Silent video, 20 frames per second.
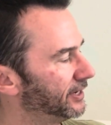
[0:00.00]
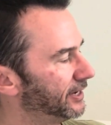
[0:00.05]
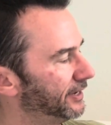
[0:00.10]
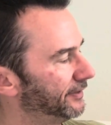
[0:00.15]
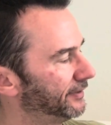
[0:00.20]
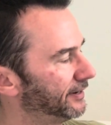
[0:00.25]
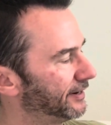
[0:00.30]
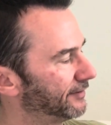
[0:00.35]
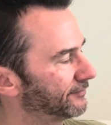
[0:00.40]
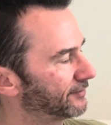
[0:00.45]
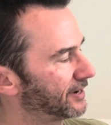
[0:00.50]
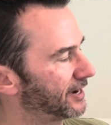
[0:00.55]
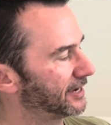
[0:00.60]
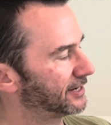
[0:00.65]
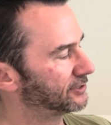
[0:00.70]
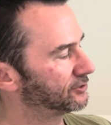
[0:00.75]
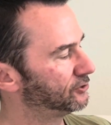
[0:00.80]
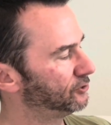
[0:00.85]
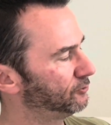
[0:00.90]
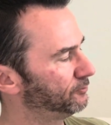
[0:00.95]
and then I've
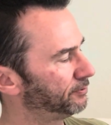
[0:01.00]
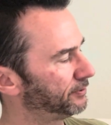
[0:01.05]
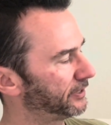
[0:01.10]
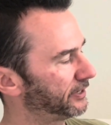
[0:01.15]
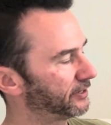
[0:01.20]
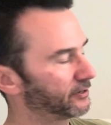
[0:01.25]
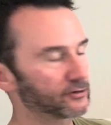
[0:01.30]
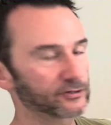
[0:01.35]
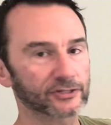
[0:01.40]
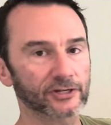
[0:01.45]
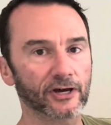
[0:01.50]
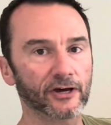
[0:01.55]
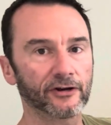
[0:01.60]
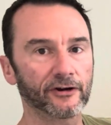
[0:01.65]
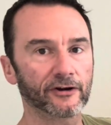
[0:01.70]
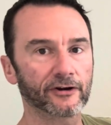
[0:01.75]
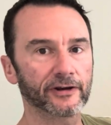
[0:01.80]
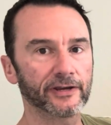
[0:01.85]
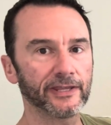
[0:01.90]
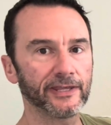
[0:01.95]
got two players
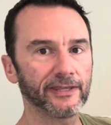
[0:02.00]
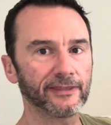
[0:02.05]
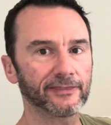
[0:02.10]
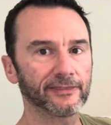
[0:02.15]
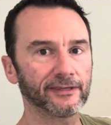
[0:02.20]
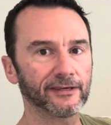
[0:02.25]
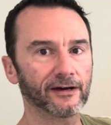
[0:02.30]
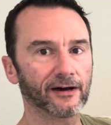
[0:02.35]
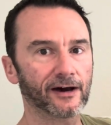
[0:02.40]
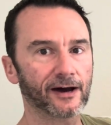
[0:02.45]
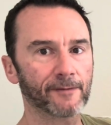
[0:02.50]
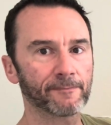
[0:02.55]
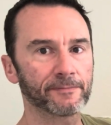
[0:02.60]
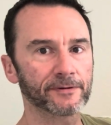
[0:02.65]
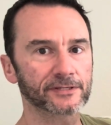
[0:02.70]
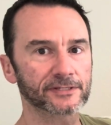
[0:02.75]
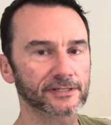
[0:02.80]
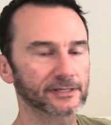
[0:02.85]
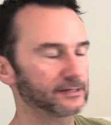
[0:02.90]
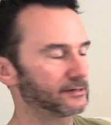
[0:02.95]
underneath the
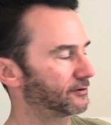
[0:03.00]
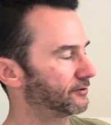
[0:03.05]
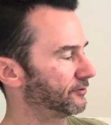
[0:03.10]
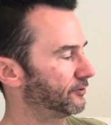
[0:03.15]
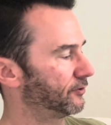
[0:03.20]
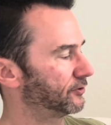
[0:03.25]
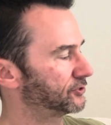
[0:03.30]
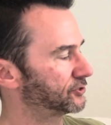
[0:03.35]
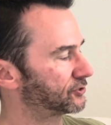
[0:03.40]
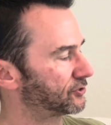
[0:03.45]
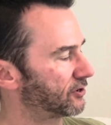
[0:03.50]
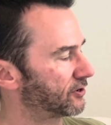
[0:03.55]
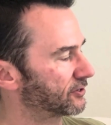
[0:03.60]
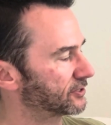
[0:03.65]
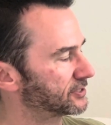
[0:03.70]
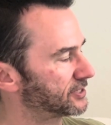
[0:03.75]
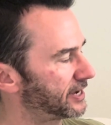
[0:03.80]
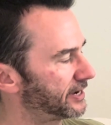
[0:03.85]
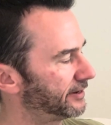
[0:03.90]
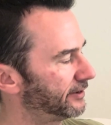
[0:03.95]
opposite or the strong
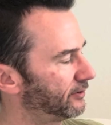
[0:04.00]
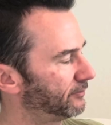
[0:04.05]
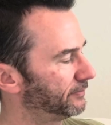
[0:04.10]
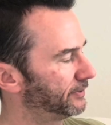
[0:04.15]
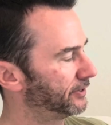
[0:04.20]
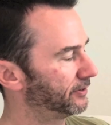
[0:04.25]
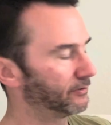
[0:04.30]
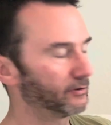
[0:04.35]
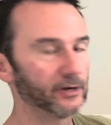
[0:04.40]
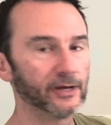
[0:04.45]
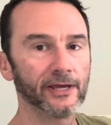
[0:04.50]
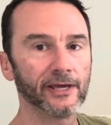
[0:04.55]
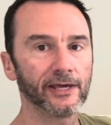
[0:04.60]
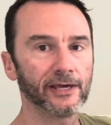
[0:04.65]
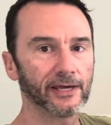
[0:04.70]
side elbow,